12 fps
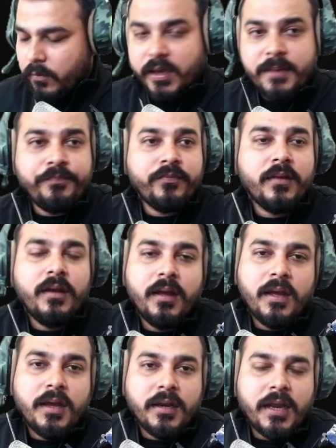Okay.
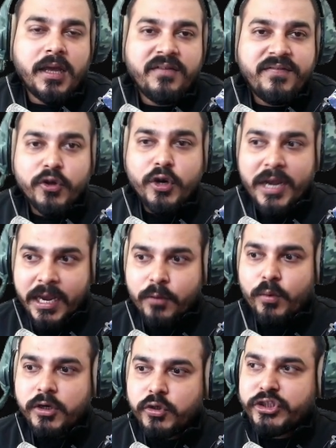Now, if you
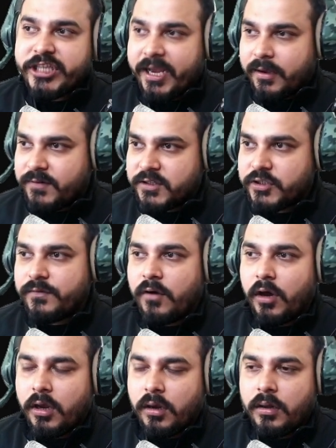really want to check, first
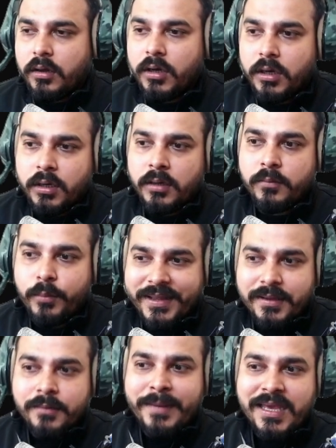of all,
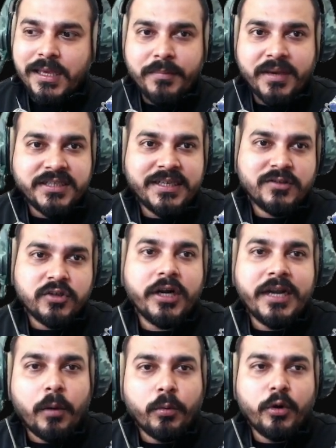whether my image has
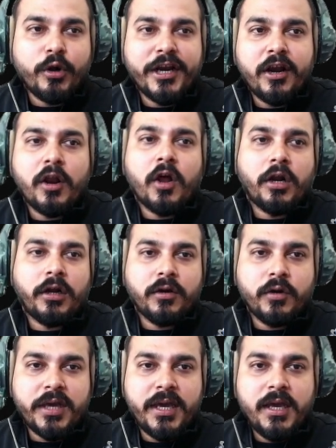got downloaded or not.
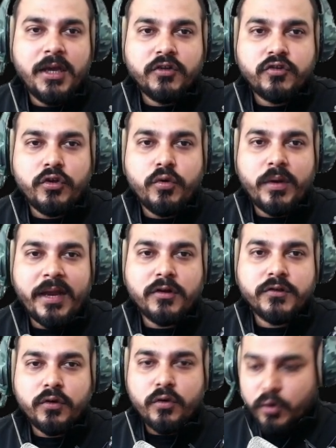Okay. So you can
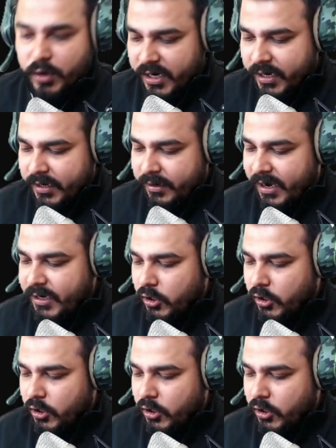also go ahead and